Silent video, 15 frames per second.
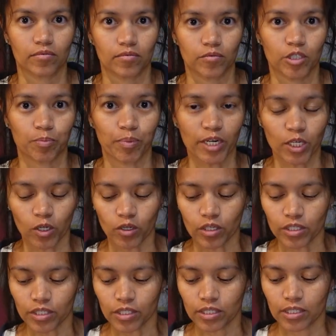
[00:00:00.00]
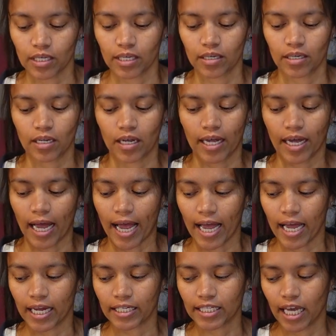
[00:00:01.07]
sprinkles,
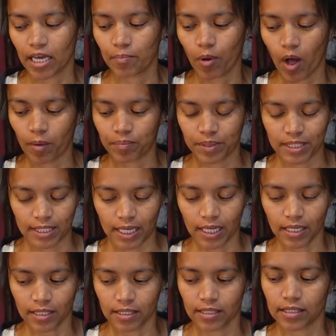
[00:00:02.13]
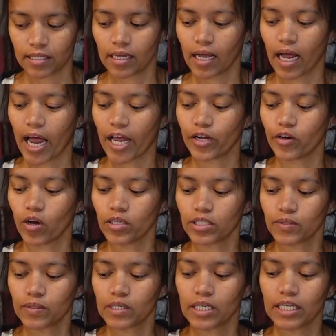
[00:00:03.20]
and cake pop sticks. And you're
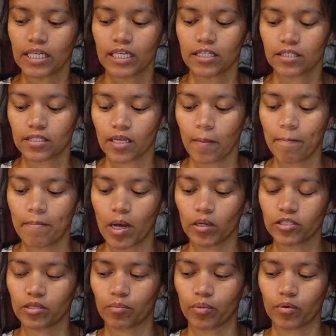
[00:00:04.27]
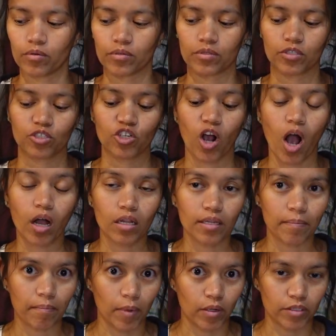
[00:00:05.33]
also going to need some meltables,
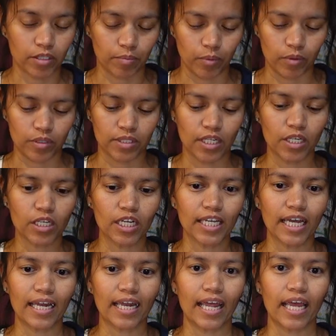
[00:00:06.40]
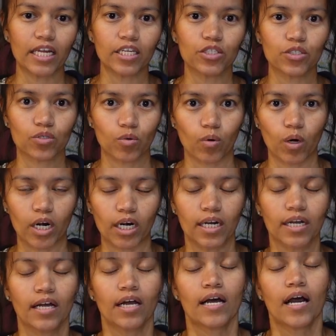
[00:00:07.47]
chocolate meltables that you can get at any store,
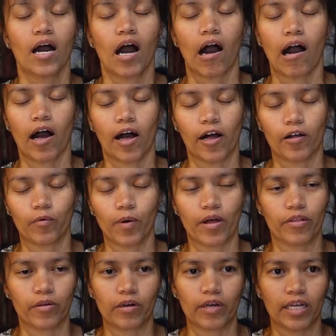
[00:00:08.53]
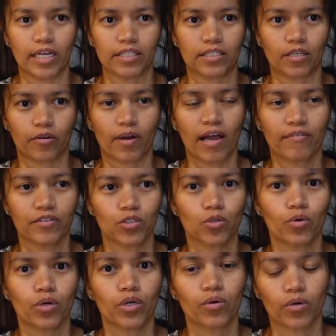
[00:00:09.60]
whether it's a craft
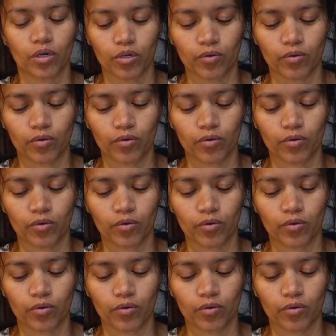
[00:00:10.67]
store or a